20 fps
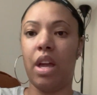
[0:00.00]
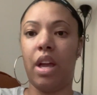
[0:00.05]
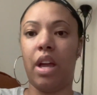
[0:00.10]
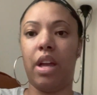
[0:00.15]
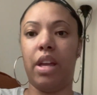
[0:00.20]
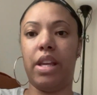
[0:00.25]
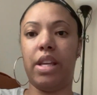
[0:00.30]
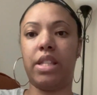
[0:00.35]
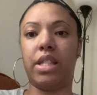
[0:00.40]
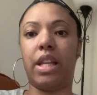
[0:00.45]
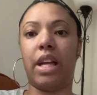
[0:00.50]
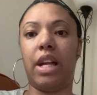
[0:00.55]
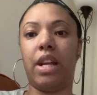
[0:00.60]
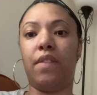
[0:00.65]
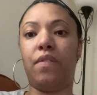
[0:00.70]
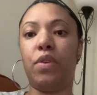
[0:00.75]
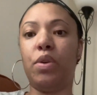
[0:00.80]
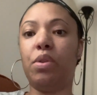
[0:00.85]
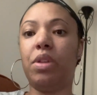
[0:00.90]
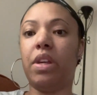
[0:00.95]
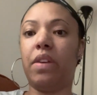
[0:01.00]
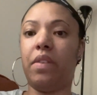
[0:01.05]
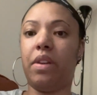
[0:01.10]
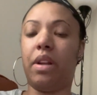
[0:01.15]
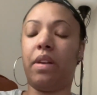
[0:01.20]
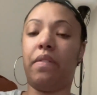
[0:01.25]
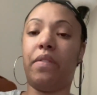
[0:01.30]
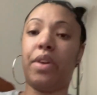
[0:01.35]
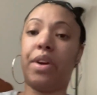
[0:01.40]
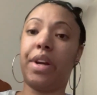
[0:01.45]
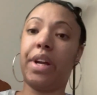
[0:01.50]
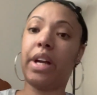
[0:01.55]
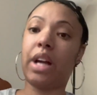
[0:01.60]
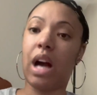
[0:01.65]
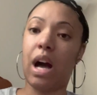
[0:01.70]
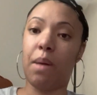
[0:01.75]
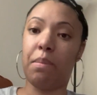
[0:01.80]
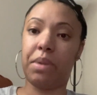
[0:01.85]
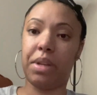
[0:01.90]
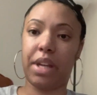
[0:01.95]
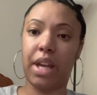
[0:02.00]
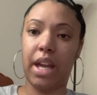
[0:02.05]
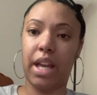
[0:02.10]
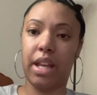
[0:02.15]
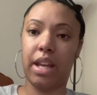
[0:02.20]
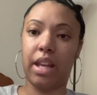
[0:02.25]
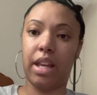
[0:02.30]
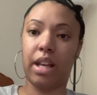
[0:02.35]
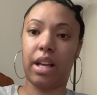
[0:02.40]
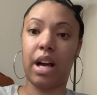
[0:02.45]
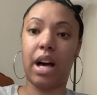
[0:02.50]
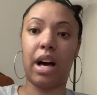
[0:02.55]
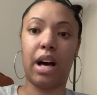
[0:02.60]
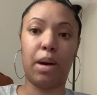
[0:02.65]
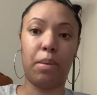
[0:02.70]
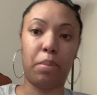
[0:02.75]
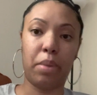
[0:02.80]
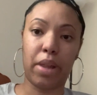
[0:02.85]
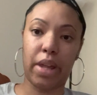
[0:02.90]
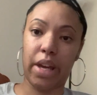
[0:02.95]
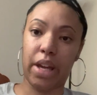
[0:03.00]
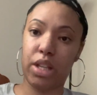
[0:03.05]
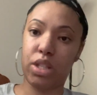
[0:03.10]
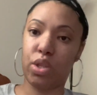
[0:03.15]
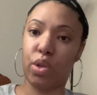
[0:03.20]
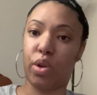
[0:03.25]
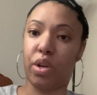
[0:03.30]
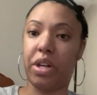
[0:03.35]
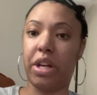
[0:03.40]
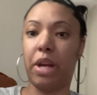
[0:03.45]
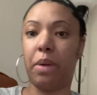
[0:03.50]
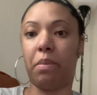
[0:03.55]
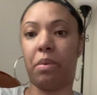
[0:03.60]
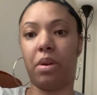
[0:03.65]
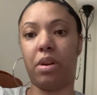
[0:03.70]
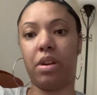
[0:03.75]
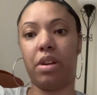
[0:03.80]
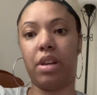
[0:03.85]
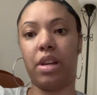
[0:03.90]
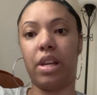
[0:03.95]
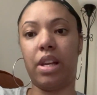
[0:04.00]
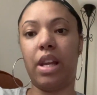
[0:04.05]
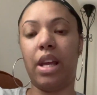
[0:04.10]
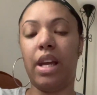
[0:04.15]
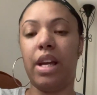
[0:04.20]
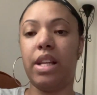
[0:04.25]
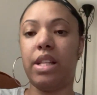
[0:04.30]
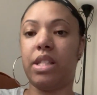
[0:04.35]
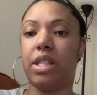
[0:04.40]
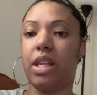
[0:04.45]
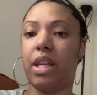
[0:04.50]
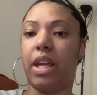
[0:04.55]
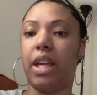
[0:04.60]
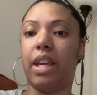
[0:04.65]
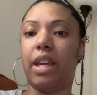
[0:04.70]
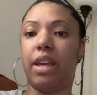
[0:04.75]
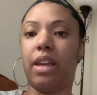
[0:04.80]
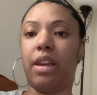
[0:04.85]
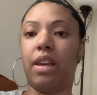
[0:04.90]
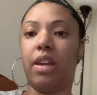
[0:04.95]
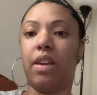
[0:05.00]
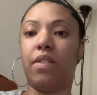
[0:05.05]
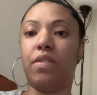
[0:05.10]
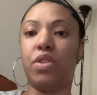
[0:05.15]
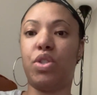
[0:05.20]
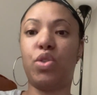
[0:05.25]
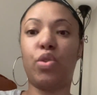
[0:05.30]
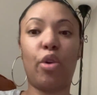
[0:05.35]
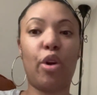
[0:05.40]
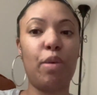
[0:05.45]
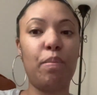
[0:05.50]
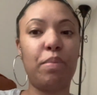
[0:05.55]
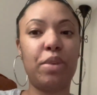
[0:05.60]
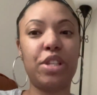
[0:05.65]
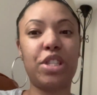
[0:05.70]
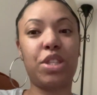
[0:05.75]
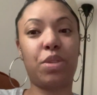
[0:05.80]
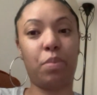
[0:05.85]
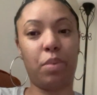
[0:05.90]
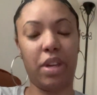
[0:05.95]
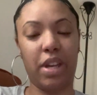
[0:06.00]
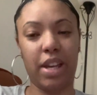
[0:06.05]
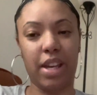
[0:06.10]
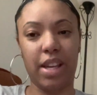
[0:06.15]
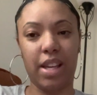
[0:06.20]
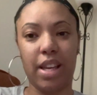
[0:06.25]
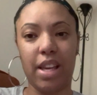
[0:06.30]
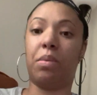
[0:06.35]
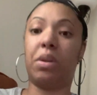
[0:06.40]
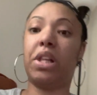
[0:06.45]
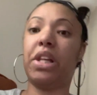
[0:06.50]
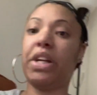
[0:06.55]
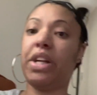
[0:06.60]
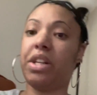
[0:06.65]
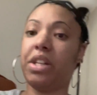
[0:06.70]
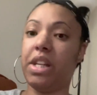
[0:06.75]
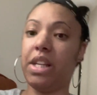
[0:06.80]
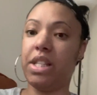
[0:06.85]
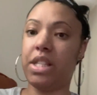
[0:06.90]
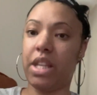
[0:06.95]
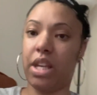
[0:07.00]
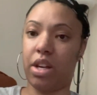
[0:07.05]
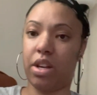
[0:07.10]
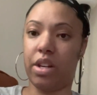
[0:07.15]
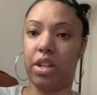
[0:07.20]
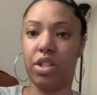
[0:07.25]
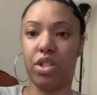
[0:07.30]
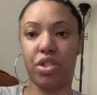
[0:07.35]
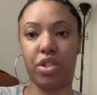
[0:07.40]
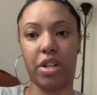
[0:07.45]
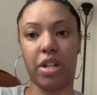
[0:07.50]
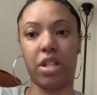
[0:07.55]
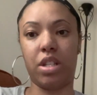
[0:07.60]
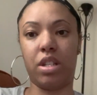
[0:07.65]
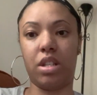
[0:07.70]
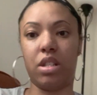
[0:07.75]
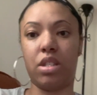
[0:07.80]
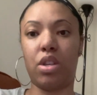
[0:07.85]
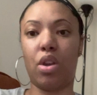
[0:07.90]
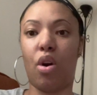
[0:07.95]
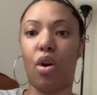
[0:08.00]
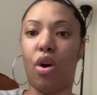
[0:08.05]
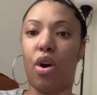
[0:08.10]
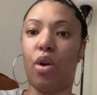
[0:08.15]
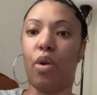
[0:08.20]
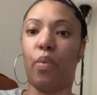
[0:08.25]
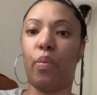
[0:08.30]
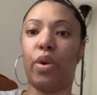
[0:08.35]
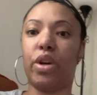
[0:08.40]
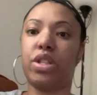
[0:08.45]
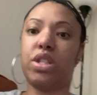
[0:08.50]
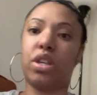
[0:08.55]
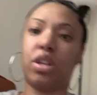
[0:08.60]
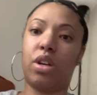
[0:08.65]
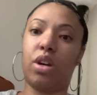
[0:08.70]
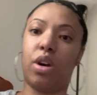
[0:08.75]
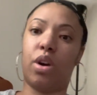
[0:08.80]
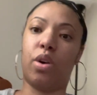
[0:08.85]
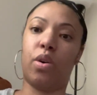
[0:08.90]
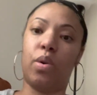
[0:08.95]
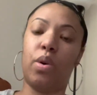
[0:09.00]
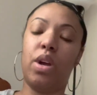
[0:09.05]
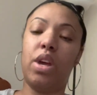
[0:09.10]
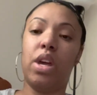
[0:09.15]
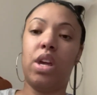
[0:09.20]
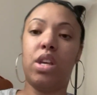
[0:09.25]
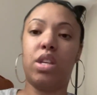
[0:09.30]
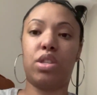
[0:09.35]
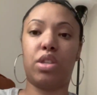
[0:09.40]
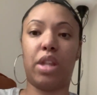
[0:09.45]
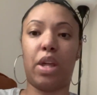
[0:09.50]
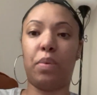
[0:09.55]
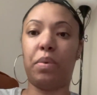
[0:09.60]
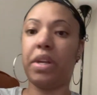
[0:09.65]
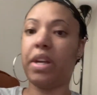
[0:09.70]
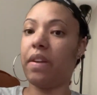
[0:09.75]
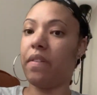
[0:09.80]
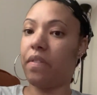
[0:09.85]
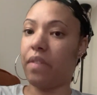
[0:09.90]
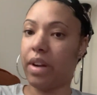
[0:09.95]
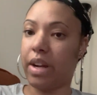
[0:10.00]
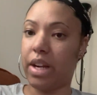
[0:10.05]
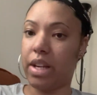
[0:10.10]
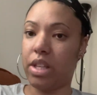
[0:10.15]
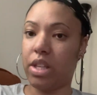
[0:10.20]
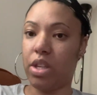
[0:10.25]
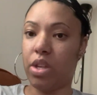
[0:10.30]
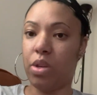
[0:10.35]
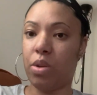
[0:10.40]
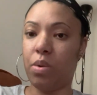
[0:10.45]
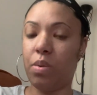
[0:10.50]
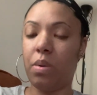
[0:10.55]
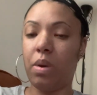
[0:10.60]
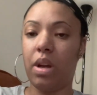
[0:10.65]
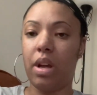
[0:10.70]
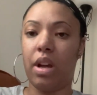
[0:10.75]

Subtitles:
is that if you live in a very complicated complex or neighborhood, to give short but sweet, clear, detailed instructions on where to go so that we can find you.